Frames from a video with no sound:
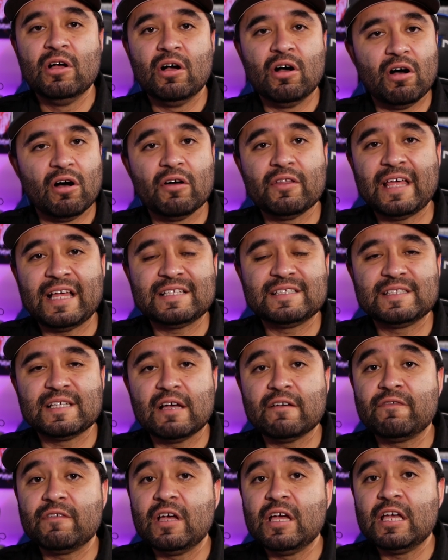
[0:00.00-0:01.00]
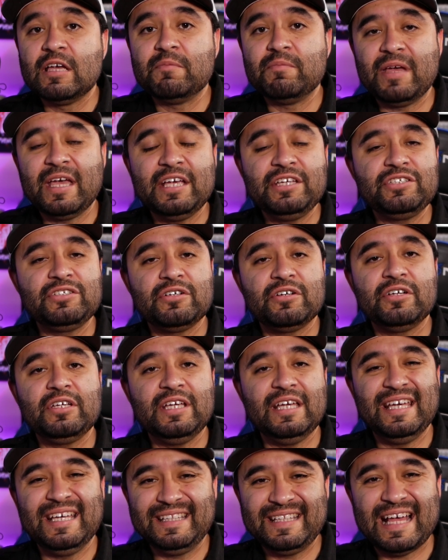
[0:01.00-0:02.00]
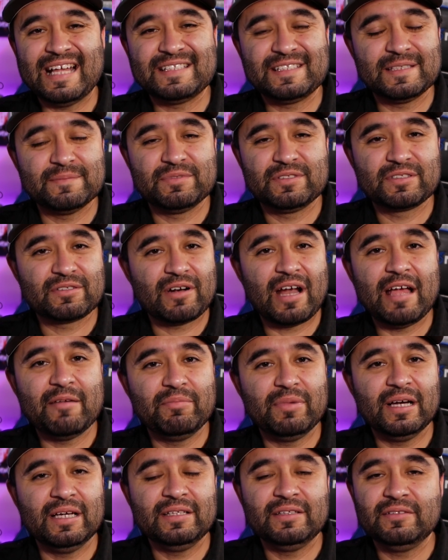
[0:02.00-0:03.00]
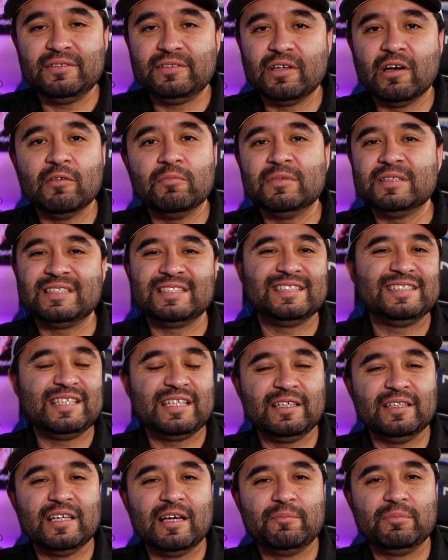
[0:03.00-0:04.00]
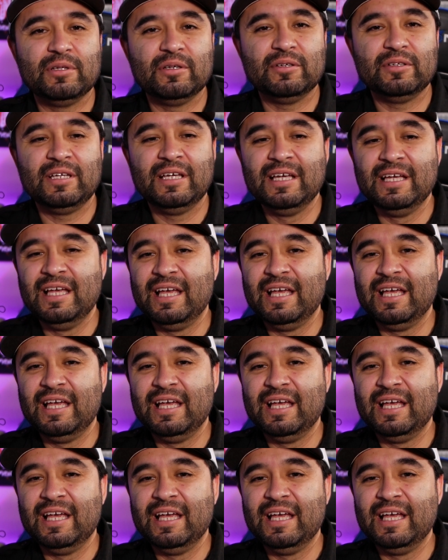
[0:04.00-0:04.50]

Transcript: all that stuff, make sure you hit that subscribe button. Don't miss a single upload.